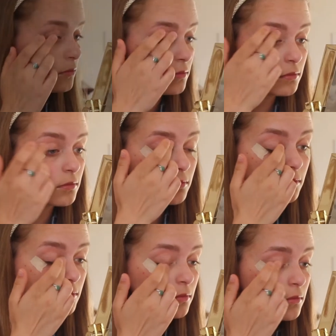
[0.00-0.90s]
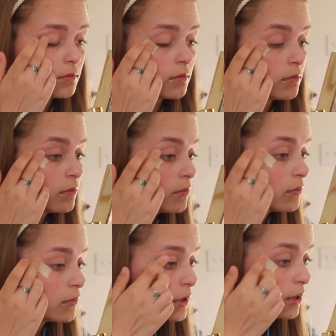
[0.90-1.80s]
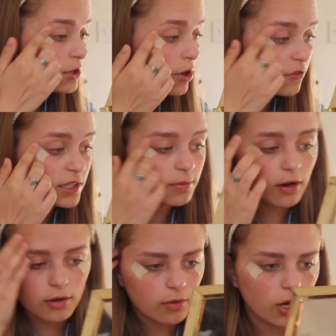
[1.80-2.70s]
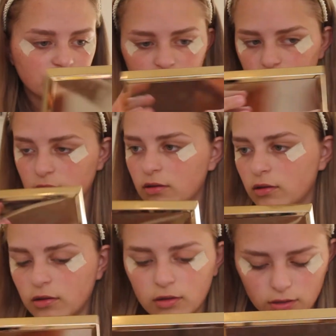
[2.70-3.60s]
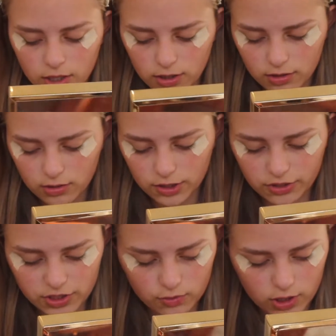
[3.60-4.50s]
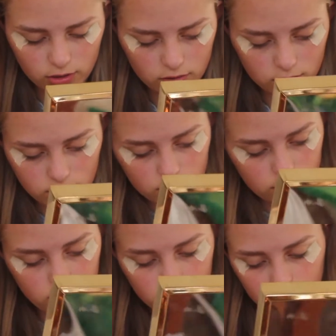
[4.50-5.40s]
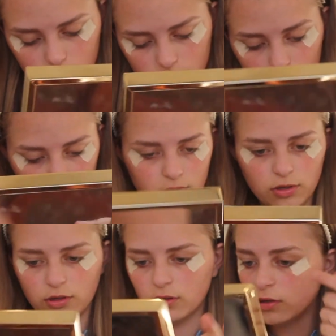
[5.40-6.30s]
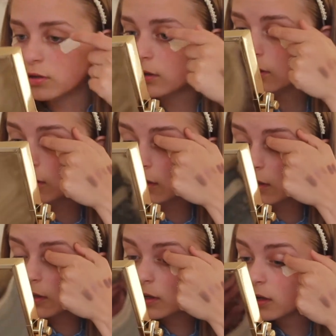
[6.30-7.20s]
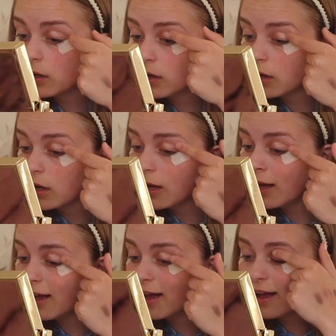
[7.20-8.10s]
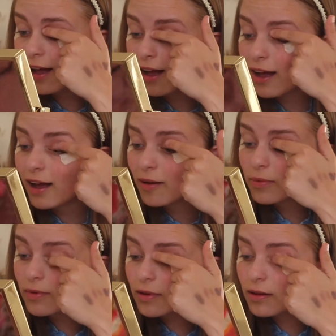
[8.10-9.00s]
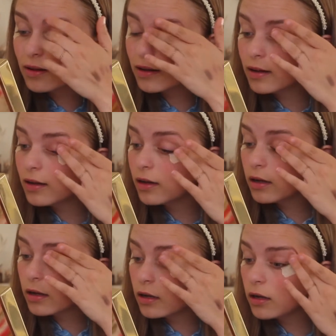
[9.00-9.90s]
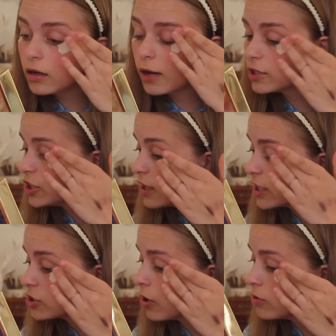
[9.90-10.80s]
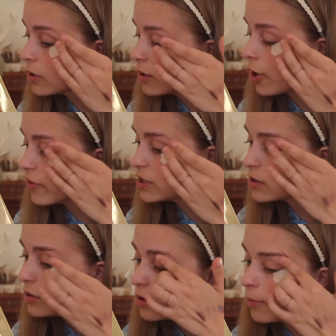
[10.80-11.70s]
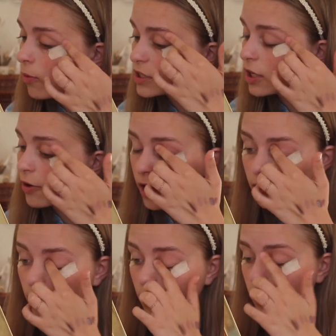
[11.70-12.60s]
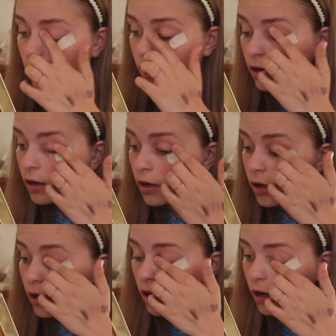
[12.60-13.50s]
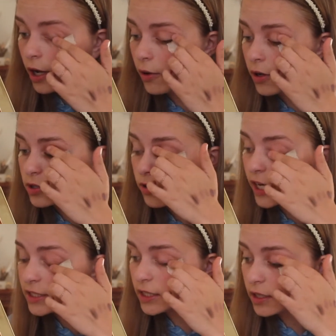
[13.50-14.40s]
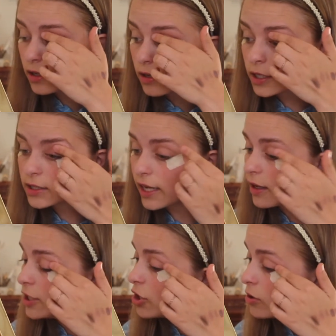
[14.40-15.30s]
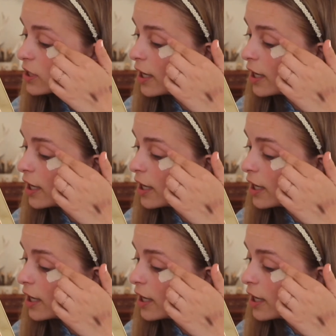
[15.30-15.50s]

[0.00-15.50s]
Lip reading: Alright, America. America, my name is Alex, and I am Emma's brother. America, let me tell you something about this nation. This nation is a nation of beauty and